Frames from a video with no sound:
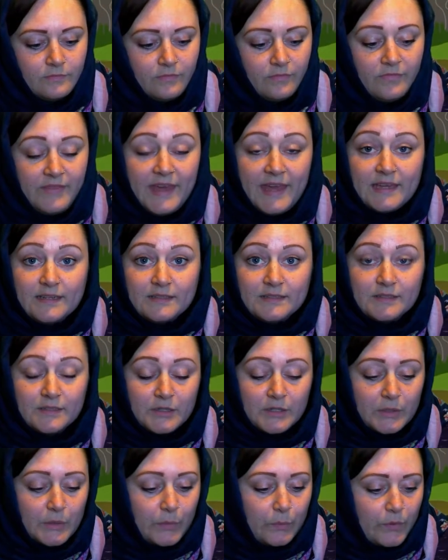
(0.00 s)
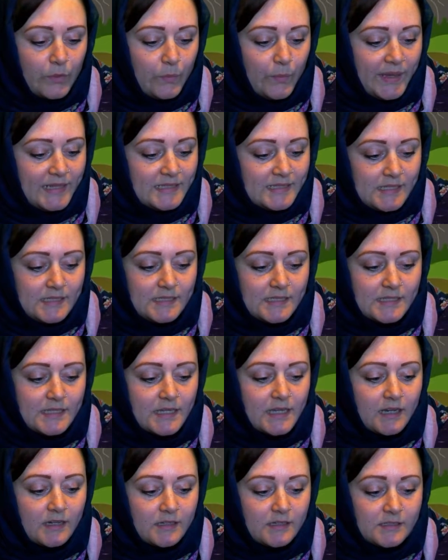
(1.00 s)
Then we went into the
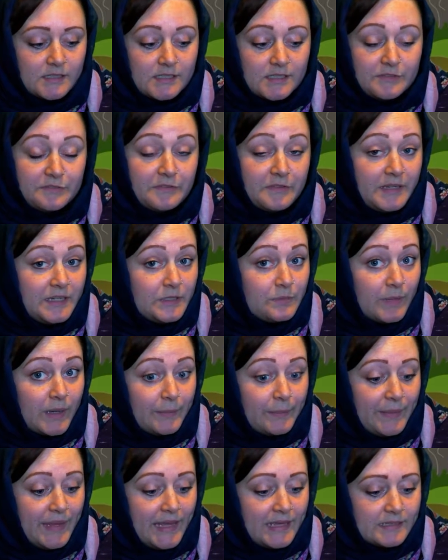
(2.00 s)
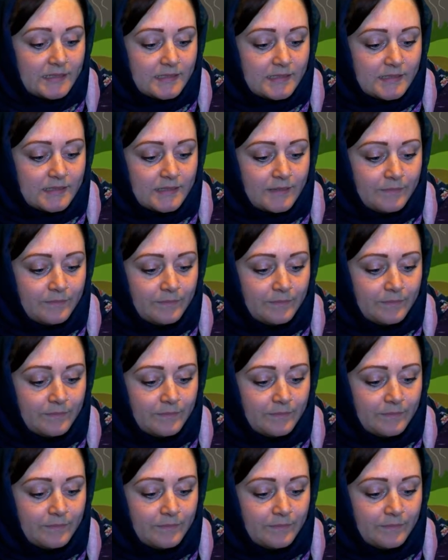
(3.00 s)
garden to feed my pets.